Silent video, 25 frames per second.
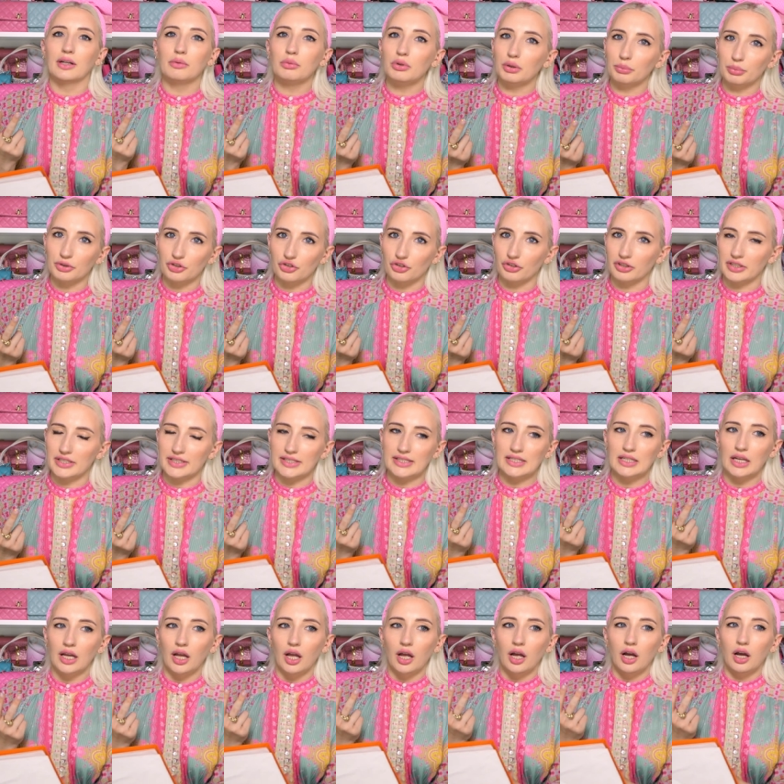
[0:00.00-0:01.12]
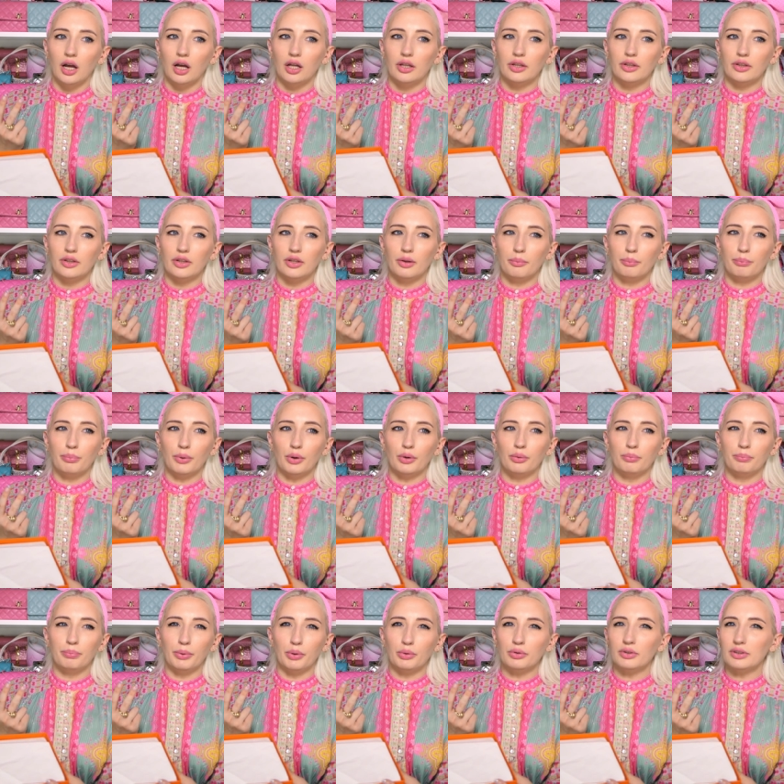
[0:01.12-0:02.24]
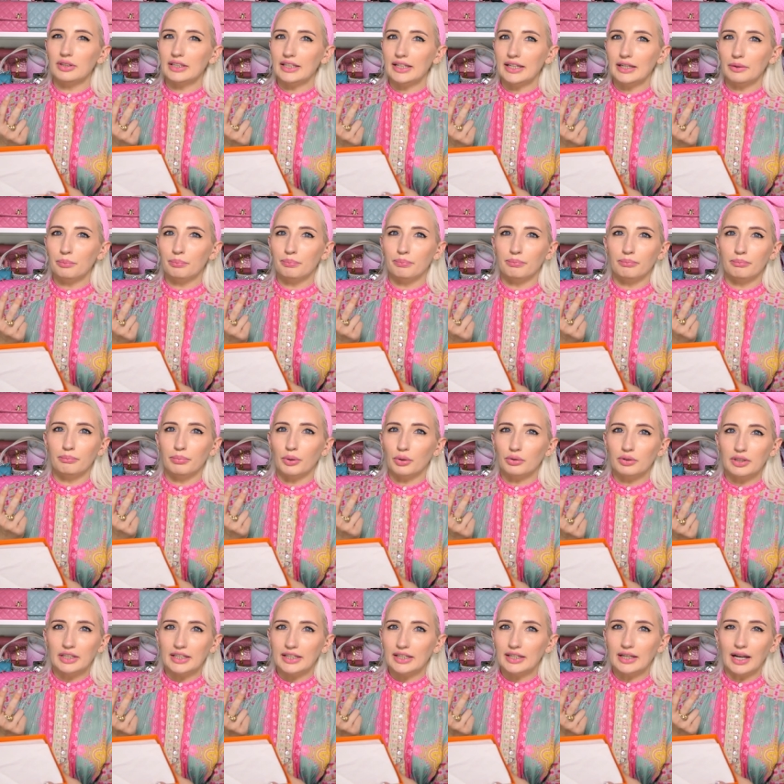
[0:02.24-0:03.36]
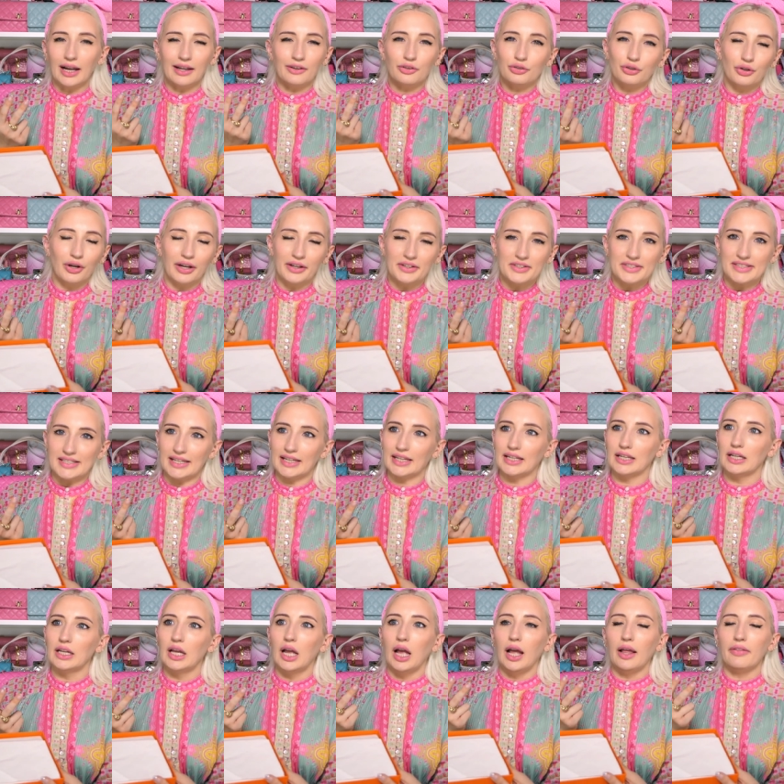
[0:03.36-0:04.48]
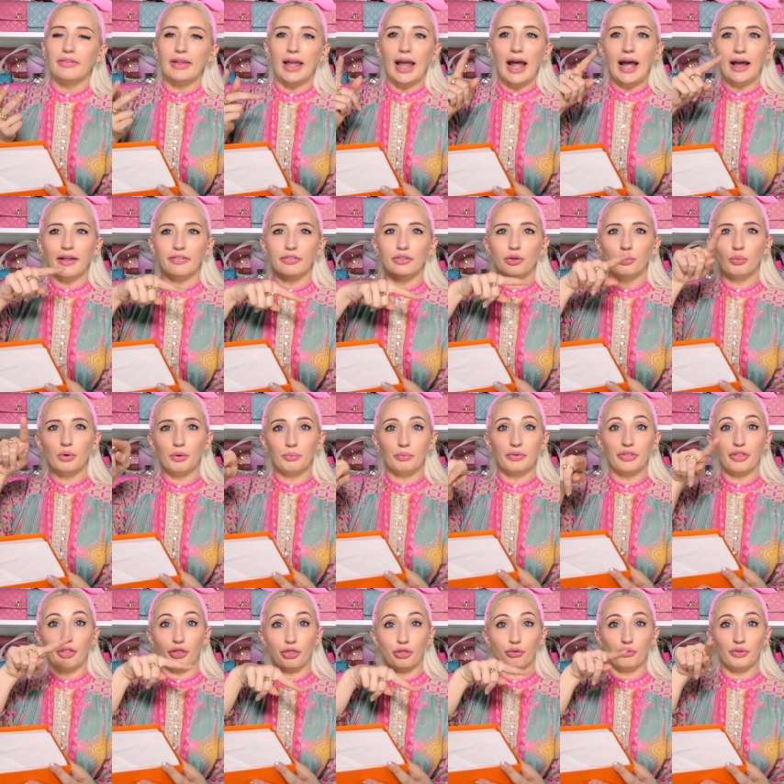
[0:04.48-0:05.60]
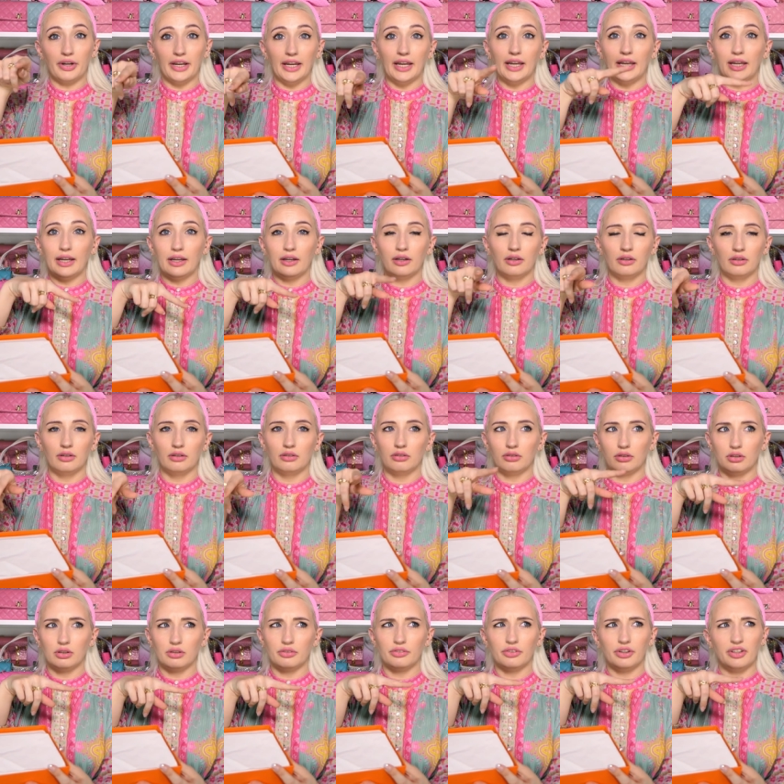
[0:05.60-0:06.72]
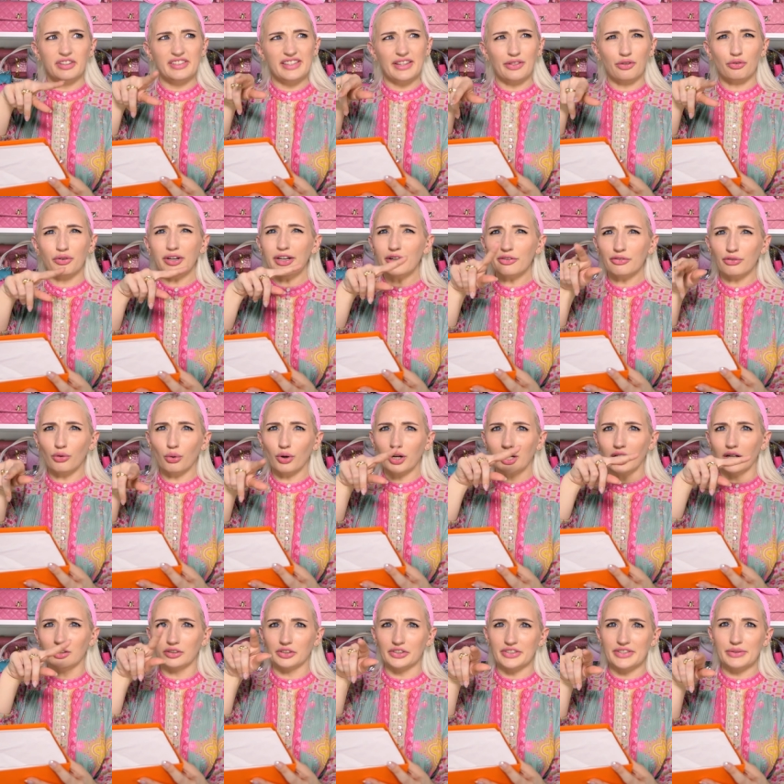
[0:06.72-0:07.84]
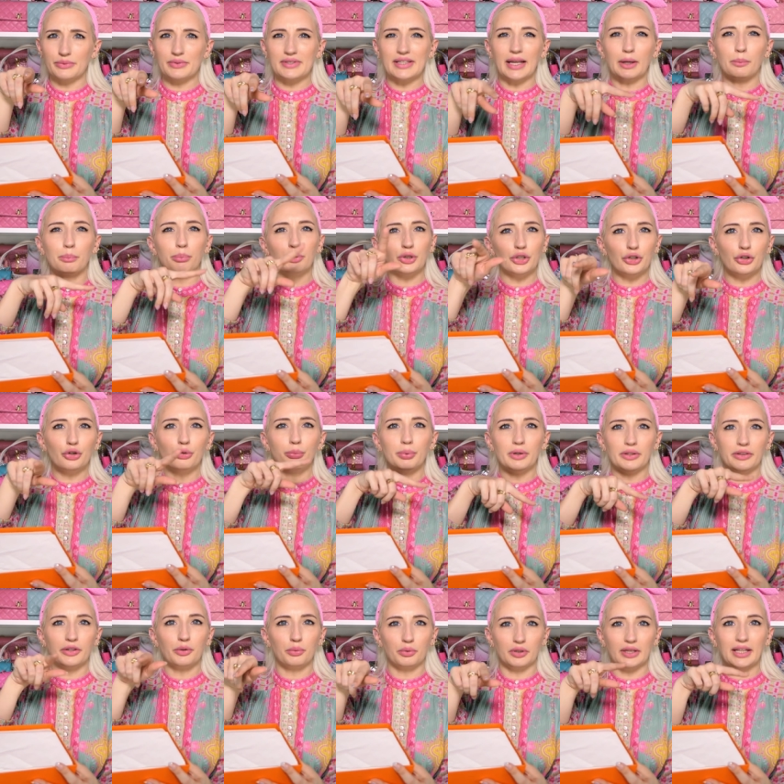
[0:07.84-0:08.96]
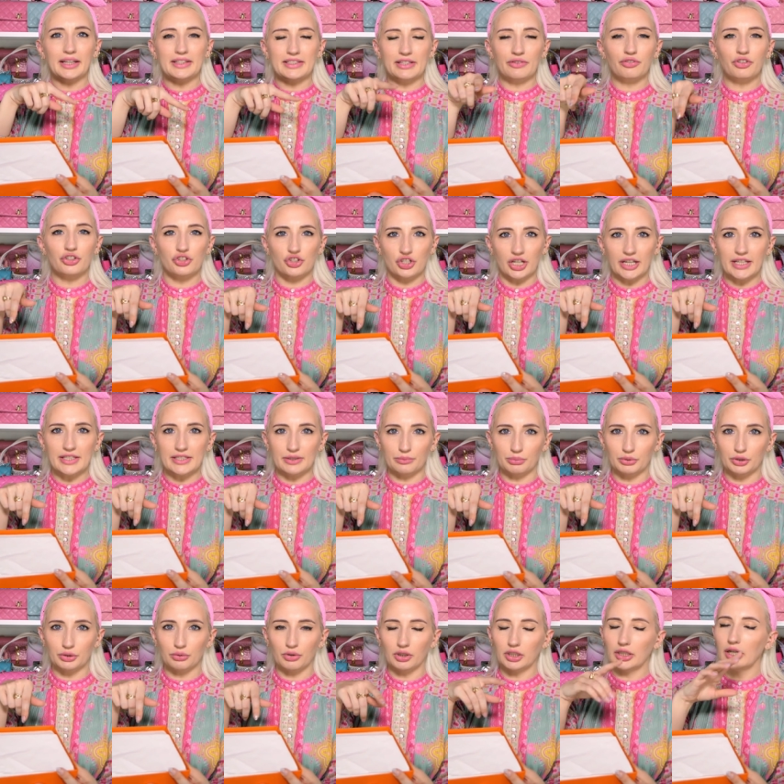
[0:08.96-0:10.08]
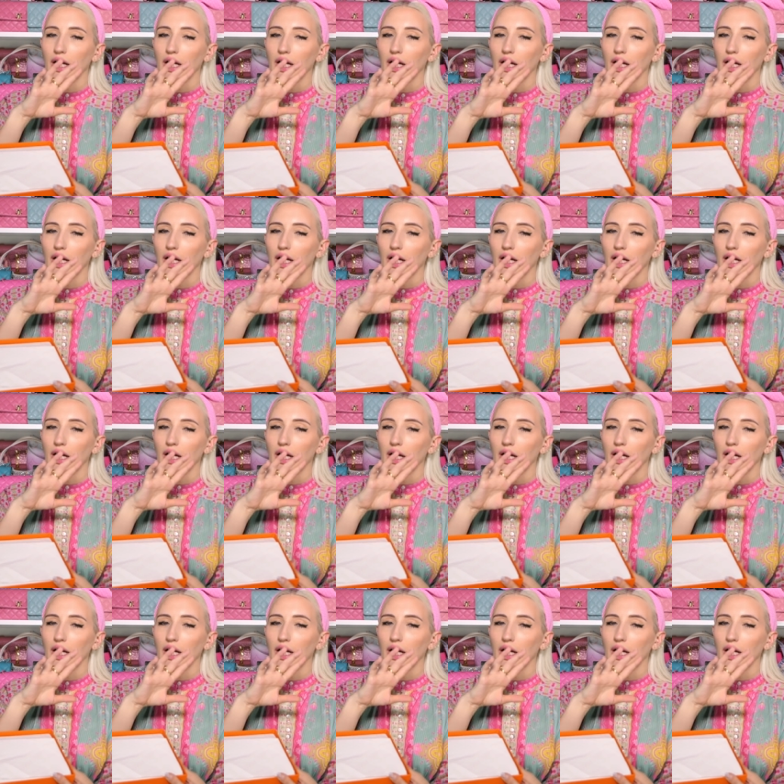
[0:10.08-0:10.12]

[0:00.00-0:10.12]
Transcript: I'm gonna butcher this, Bodily Bodily. I don't know how you say it. They had the one with the three, or, is it three or four colors? It was like blue, but there were like different shades of blue on